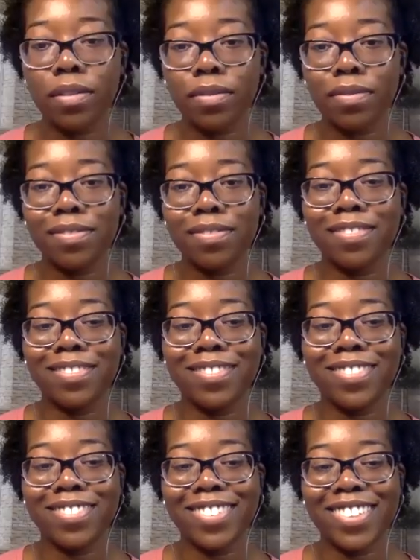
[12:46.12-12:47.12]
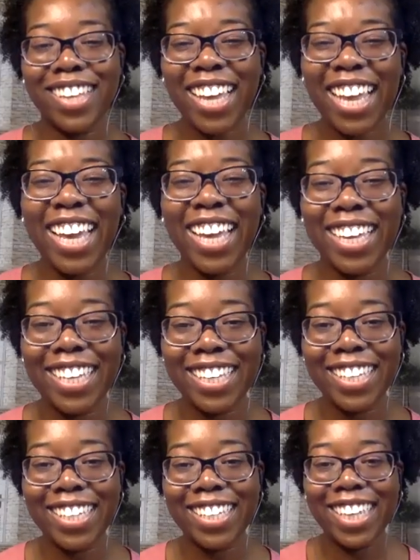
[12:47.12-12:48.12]
the day with it
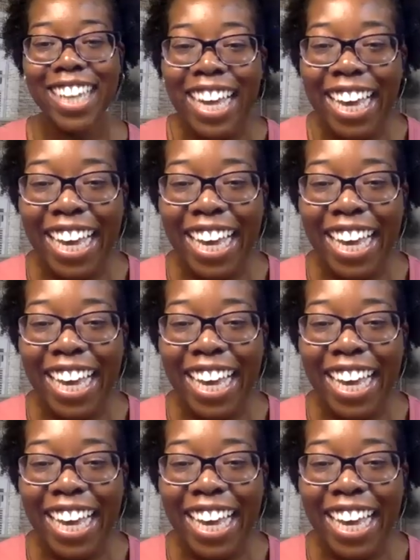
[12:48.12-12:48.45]
right